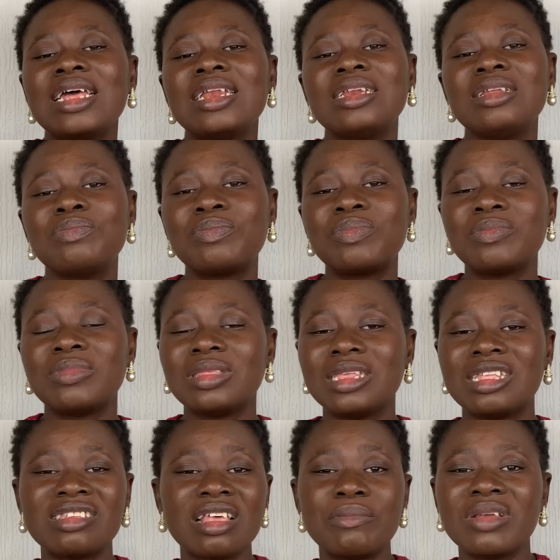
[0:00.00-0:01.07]

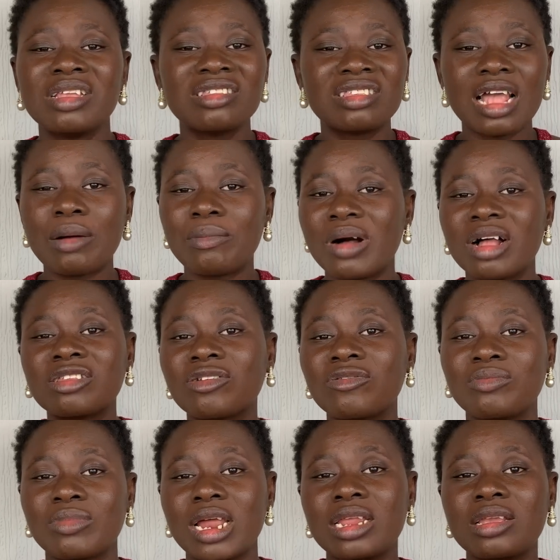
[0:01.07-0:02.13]
determines the amount of
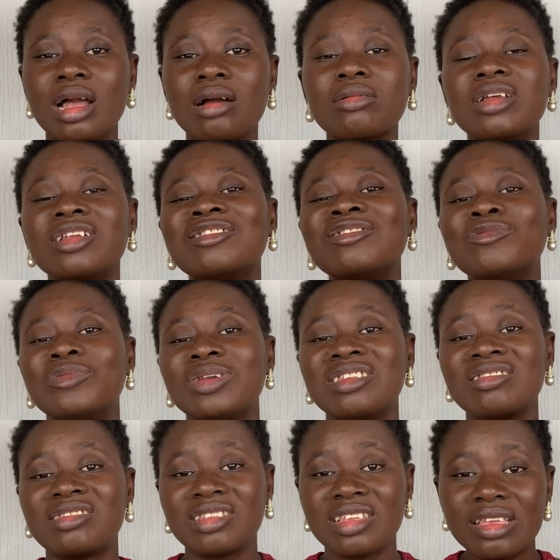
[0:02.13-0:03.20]
money you are going to
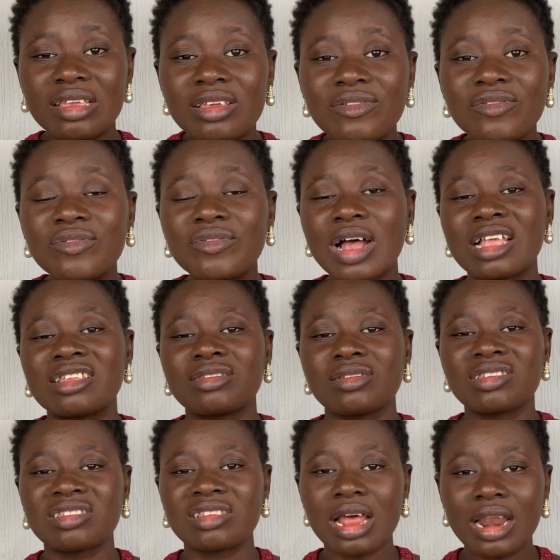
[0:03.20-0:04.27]
receive as your
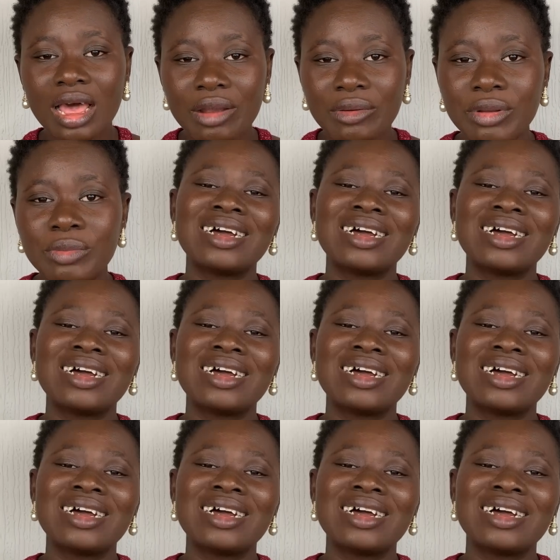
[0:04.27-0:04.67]
salary.